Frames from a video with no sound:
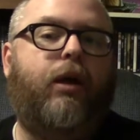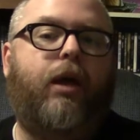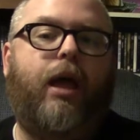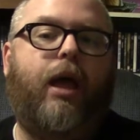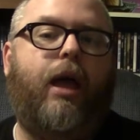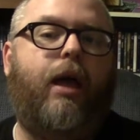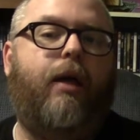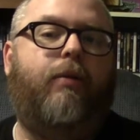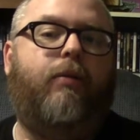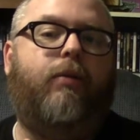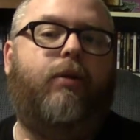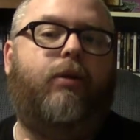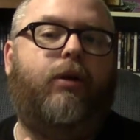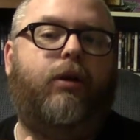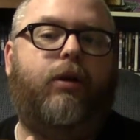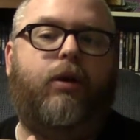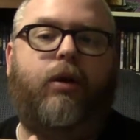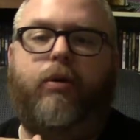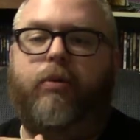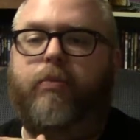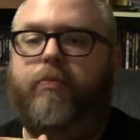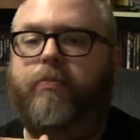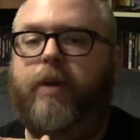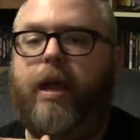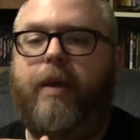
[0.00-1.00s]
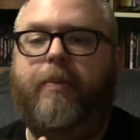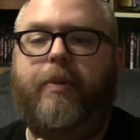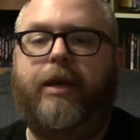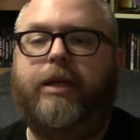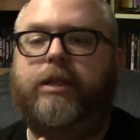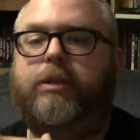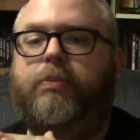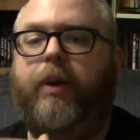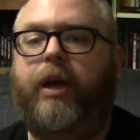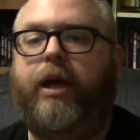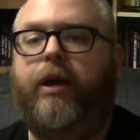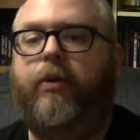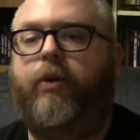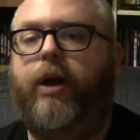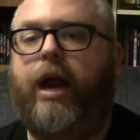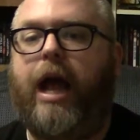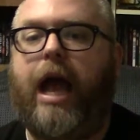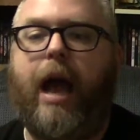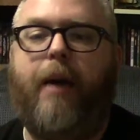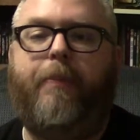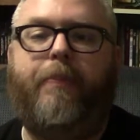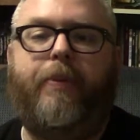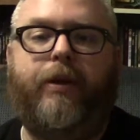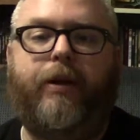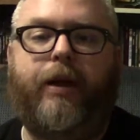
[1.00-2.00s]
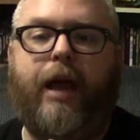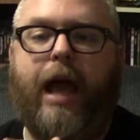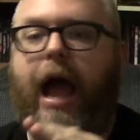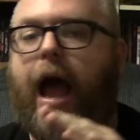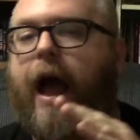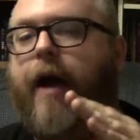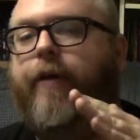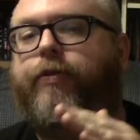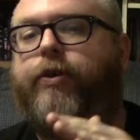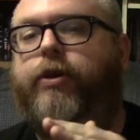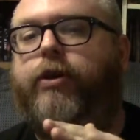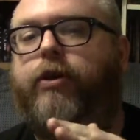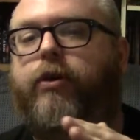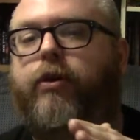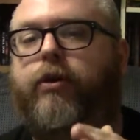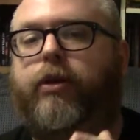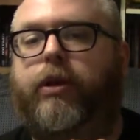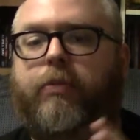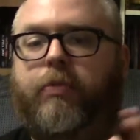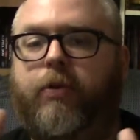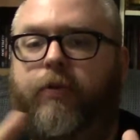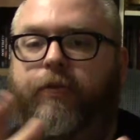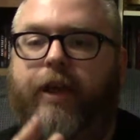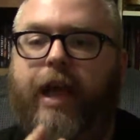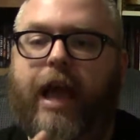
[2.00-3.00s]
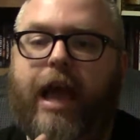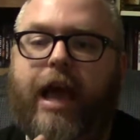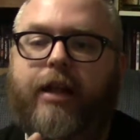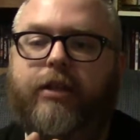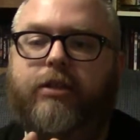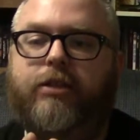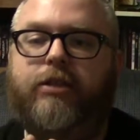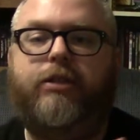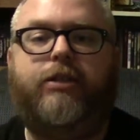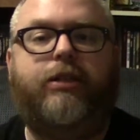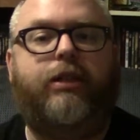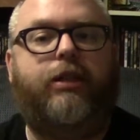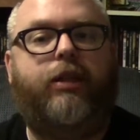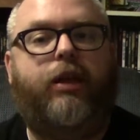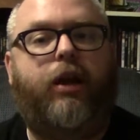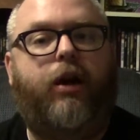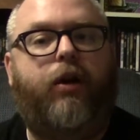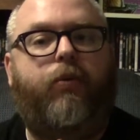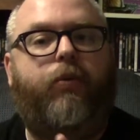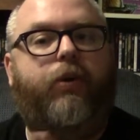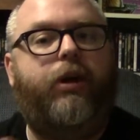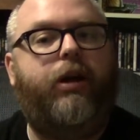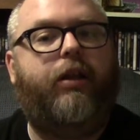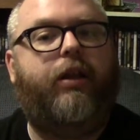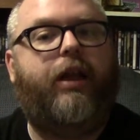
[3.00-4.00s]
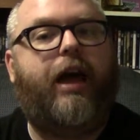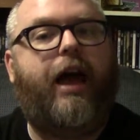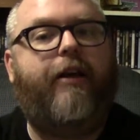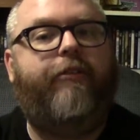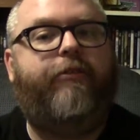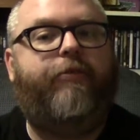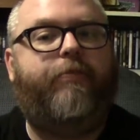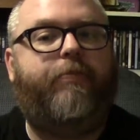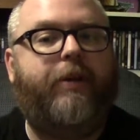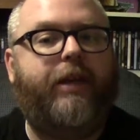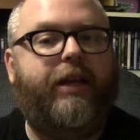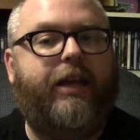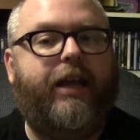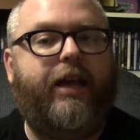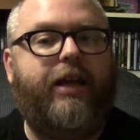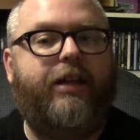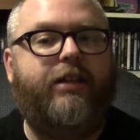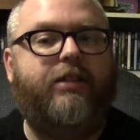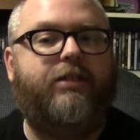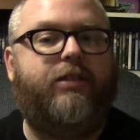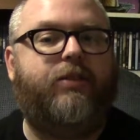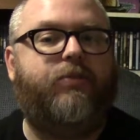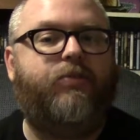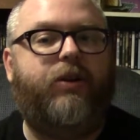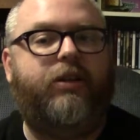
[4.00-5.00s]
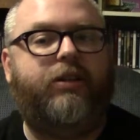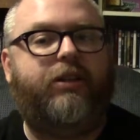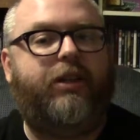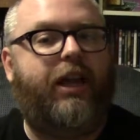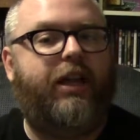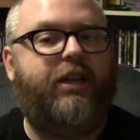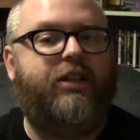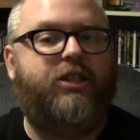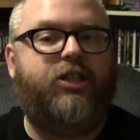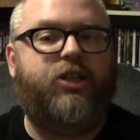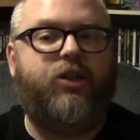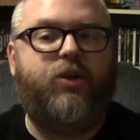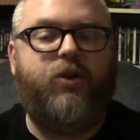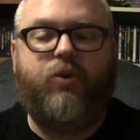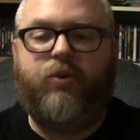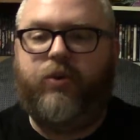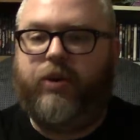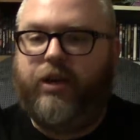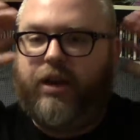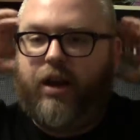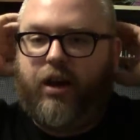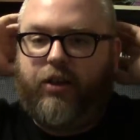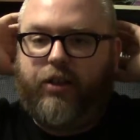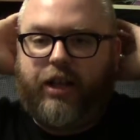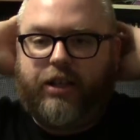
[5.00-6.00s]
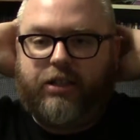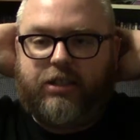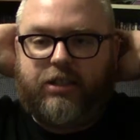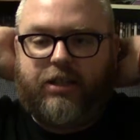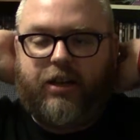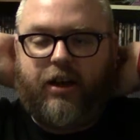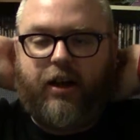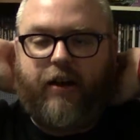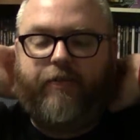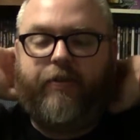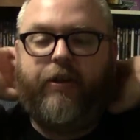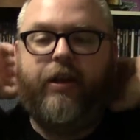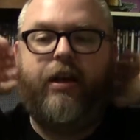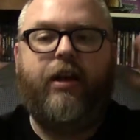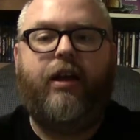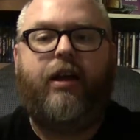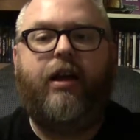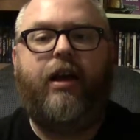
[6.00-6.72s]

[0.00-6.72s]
and, you know, maybe explain what happened after the movie ends and their real life begins and what they do and all that stuff.